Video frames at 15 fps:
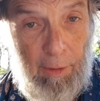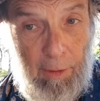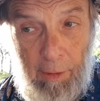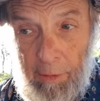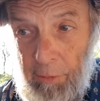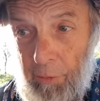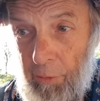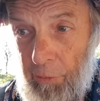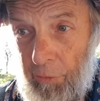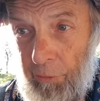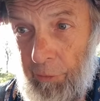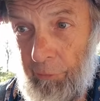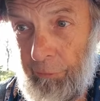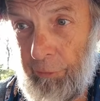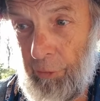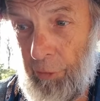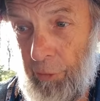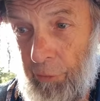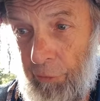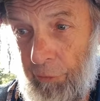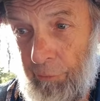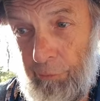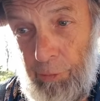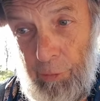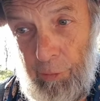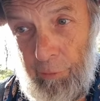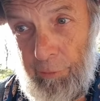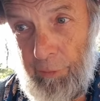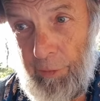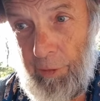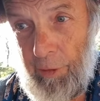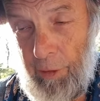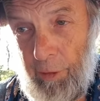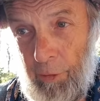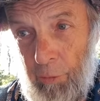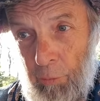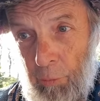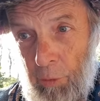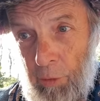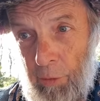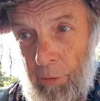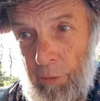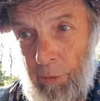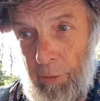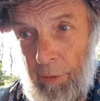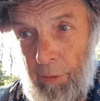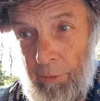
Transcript: I noticed the floors, beautifully hardwood,